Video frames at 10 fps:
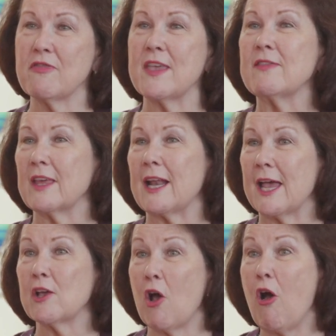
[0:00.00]
thing that
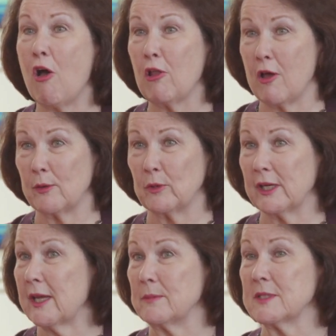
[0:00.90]
I call on when
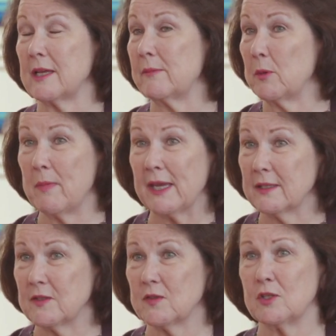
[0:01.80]
it comes time to make
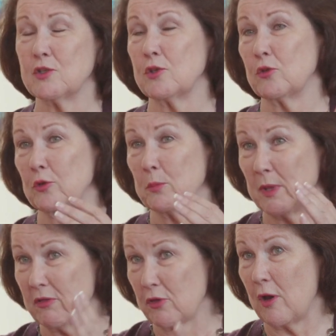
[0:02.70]
a decision or to
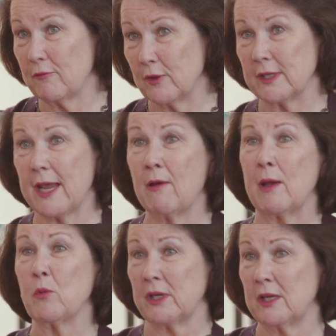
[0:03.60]
be thoughtful in how
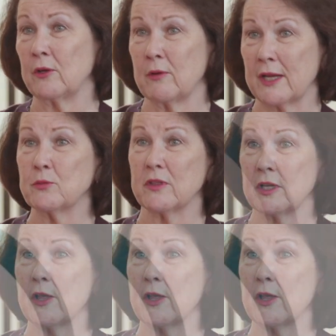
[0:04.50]
I want to interact with